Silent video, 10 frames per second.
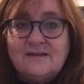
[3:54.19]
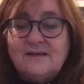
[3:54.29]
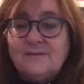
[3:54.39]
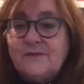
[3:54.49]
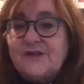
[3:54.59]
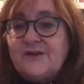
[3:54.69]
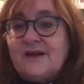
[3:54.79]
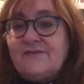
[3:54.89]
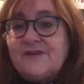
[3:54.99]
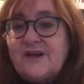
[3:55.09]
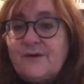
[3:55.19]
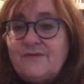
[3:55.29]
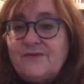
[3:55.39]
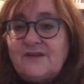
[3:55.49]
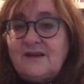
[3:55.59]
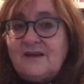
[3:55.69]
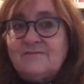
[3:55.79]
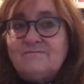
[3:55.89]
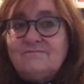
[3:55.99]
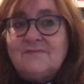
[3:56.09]
We don't have to know
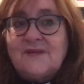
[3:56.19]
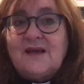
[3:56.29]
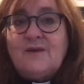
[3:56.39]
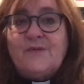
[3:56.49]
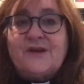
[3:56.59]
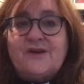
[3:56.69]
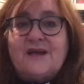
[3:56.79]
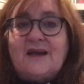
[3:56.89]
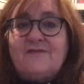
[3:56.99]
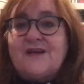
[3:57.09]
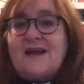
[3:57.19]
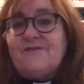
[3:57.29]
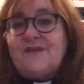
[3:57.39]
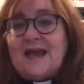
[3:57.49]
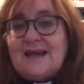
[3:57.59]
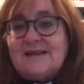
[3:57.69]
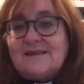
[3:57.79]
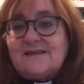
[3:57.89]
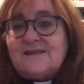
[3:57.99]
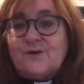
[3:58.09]
everything. We don't have to have the
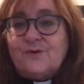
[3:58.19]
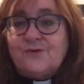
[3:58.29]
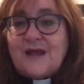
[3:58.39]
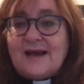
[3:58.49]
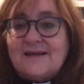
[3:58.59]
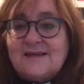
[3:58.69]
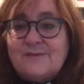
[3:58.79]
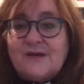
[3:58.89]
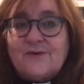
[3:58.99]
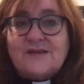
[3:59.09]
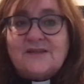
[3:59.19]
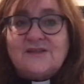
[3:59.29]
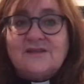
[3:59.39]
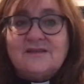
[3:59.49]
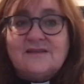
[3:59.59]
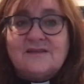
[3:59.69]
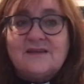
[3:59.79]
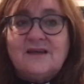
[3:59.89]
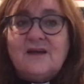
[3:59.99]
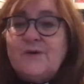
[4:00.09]
answers to all the academic questions. We